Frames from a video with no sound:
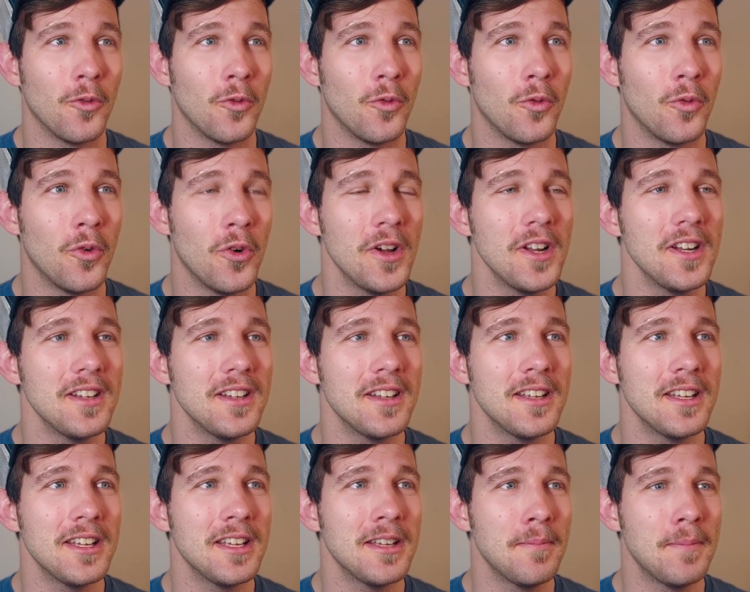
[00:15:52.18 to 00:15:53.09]
Would
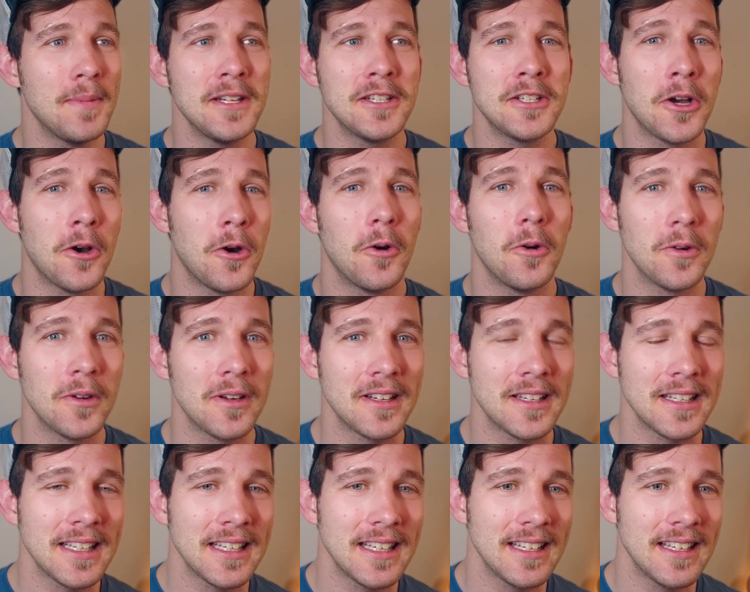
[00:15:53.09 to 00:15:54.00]
it be
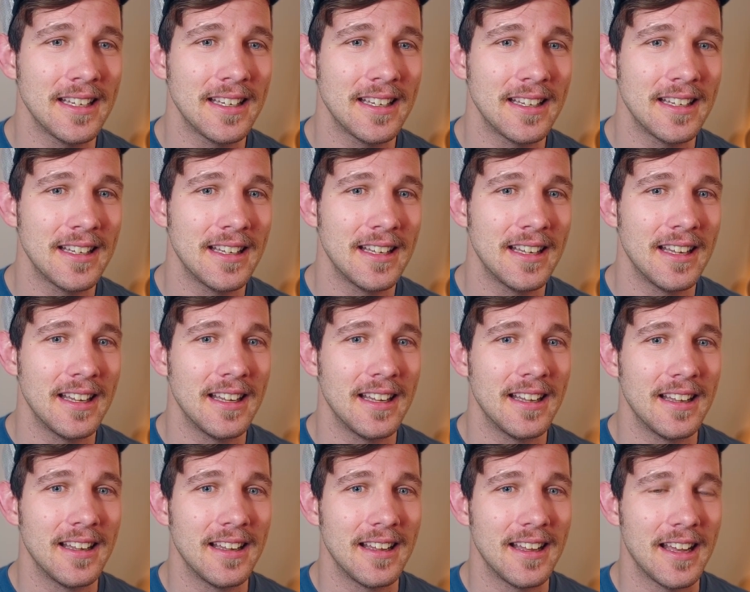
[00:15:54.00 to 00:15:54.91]
totally
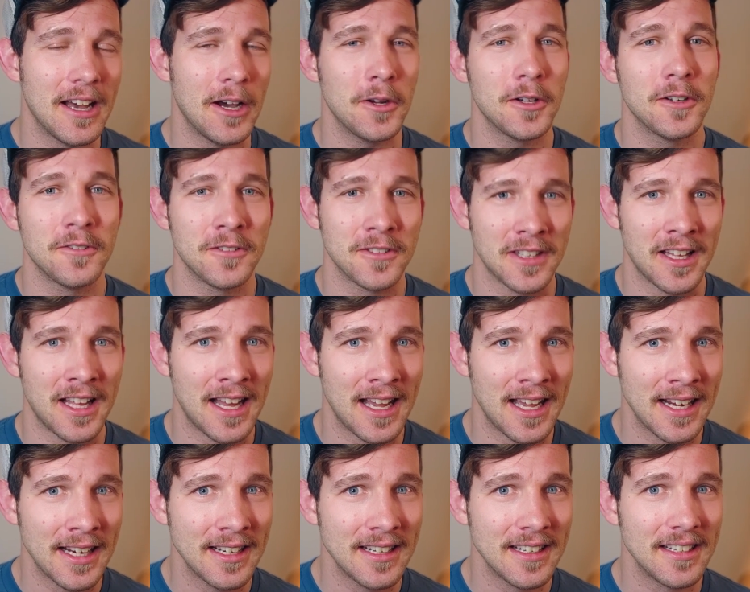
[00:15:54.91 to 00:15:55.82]
out of
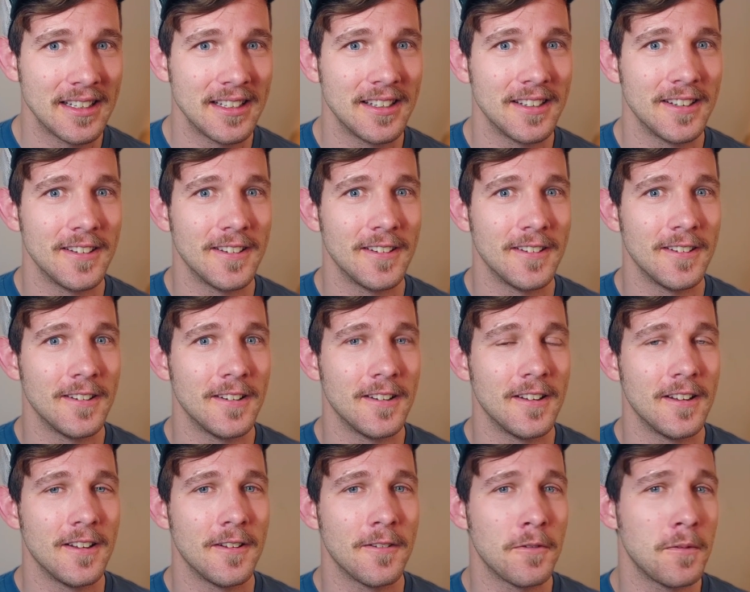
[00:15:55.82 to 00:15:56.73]
line
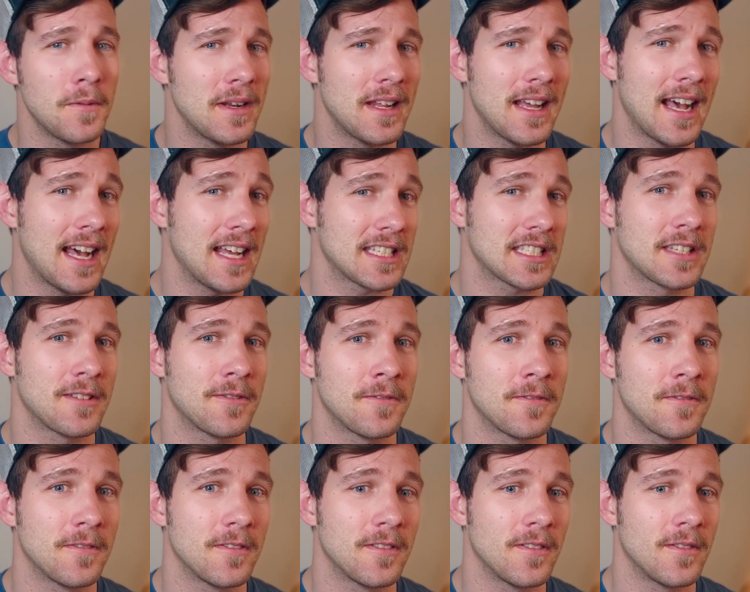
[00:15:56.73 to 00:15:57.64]
for me to ask
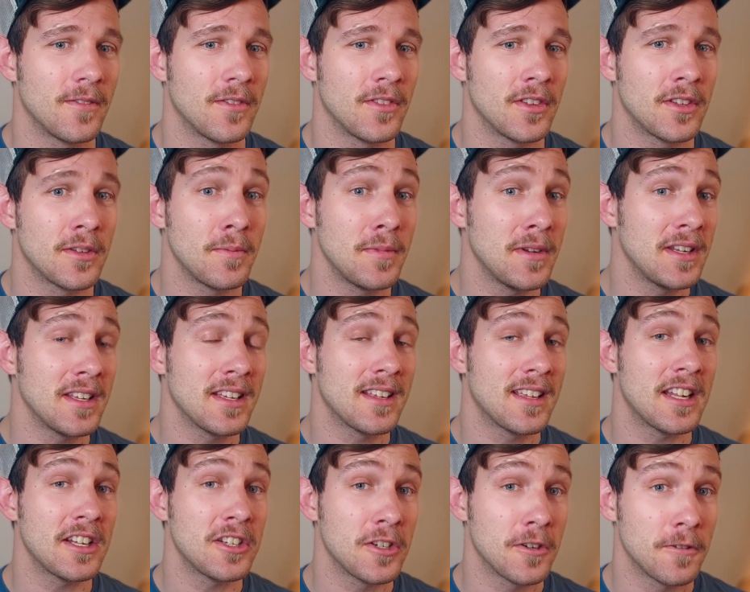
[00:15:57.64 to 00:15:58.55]
to me to
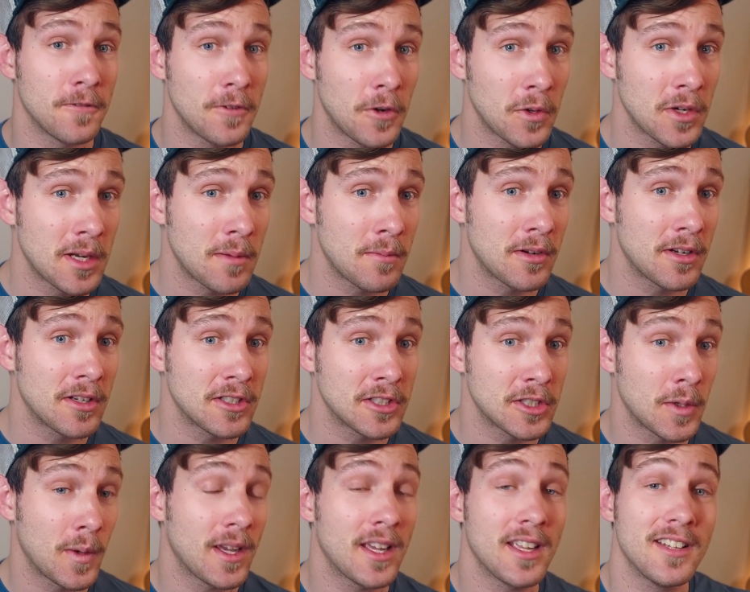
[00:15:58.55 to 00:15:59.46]
get your phone number
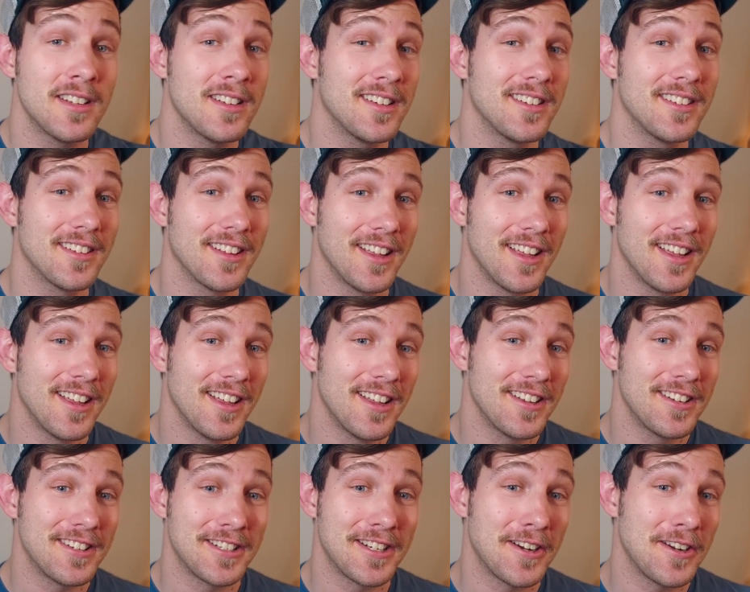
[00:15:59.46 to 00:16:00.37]
so I can
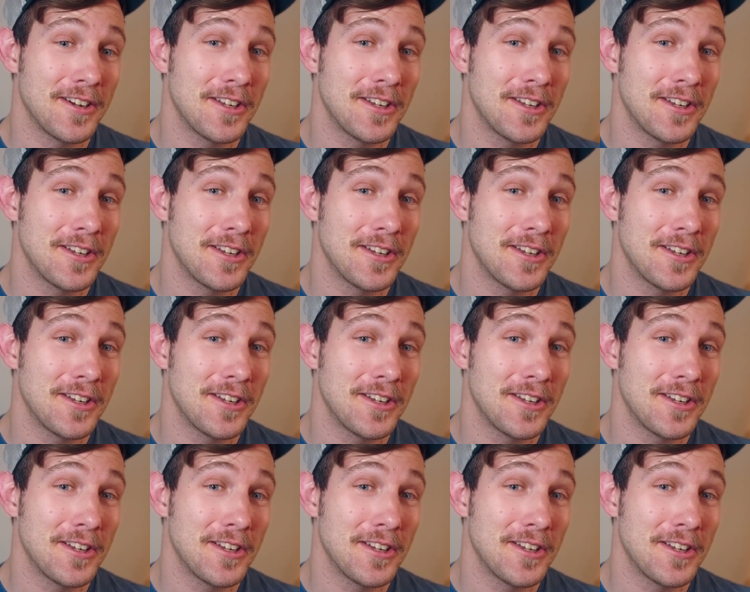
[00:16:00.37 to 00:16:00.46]
share